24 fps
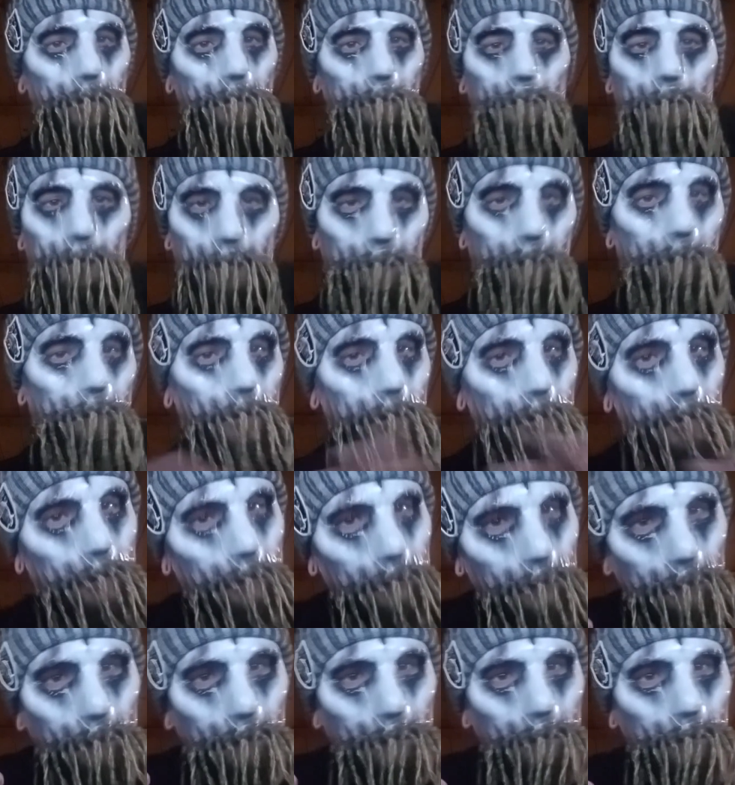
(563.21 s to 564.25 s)
See, I'm not
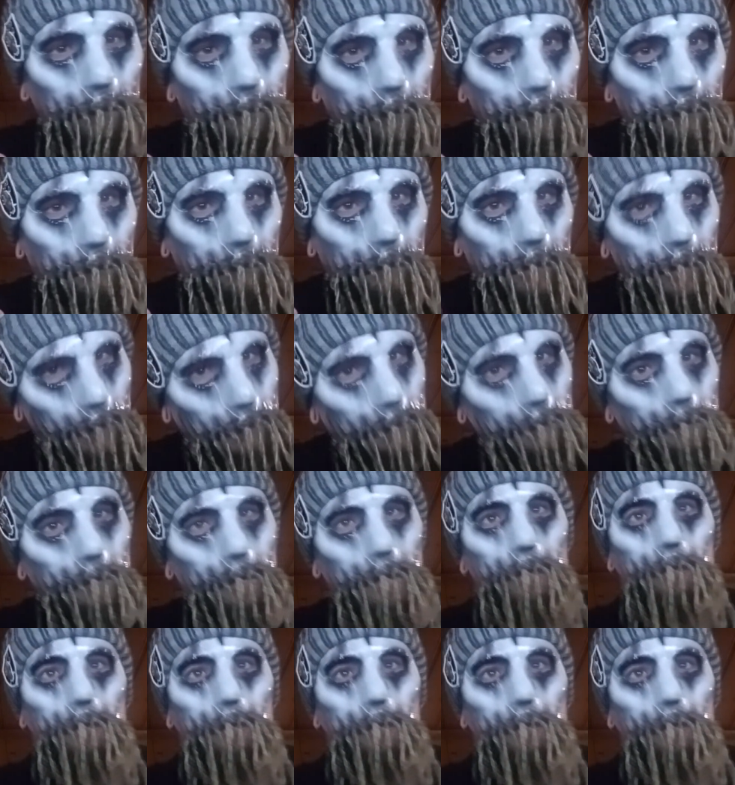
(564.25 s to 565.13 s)
counting along. I need you guys'